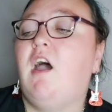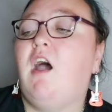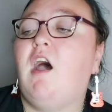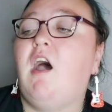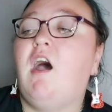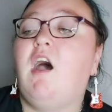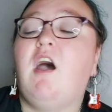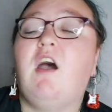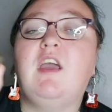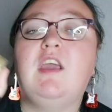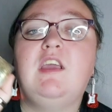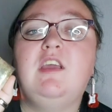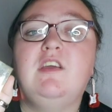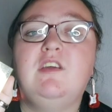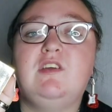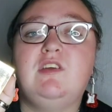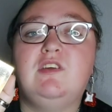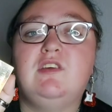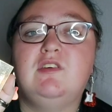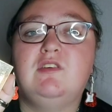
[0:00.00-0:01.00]
I
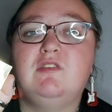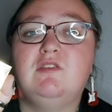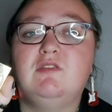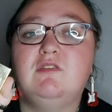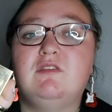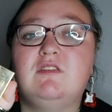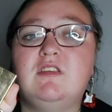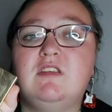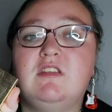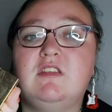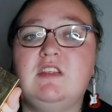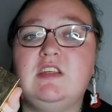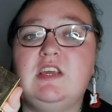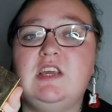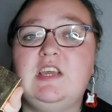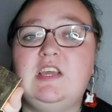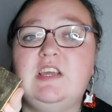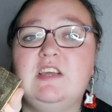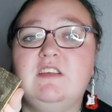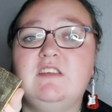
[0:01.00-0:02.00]
use
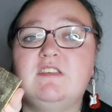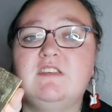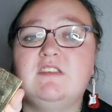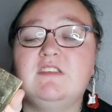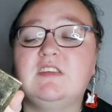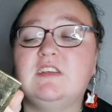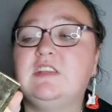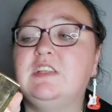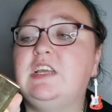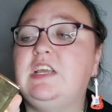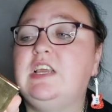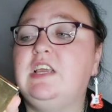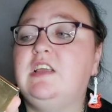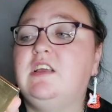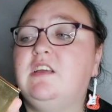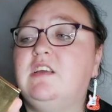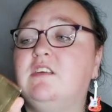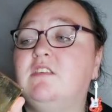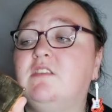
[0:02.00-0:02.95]
the Sleek